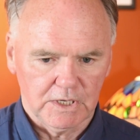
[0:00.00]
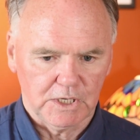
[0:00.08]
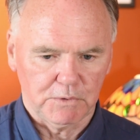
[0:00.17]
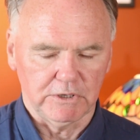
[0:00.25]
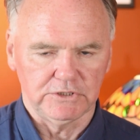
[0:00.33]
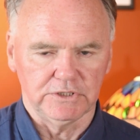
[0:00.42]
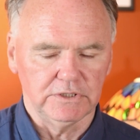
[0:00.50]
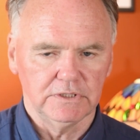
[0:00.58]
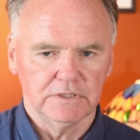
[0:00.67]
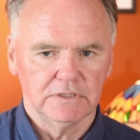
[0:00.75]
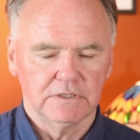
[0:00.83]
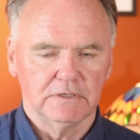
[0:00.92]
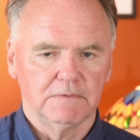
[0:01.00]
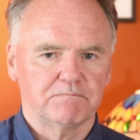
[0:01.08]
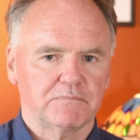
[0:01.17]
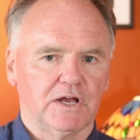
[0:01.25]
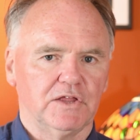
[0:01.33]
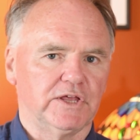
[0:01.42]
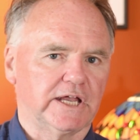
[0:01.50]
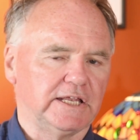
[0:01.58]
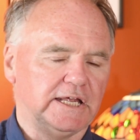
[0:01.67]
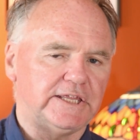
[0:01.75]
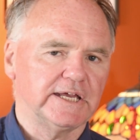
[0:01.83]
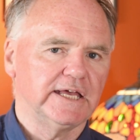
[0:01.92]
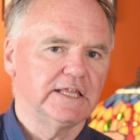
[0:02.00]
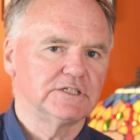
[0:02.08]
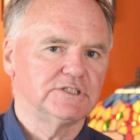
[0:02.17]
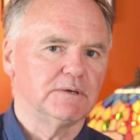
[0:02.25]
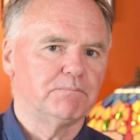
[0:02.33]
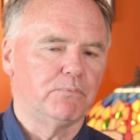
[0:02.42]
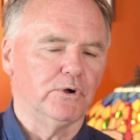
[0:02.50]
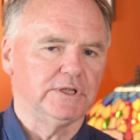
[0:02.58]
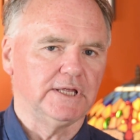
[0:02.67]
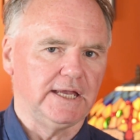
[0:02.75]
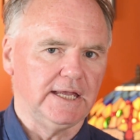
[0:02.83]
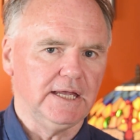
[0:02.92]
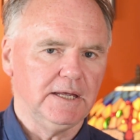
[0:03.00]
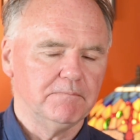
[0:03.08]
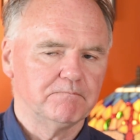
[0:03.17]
question, the kinetic energy at point A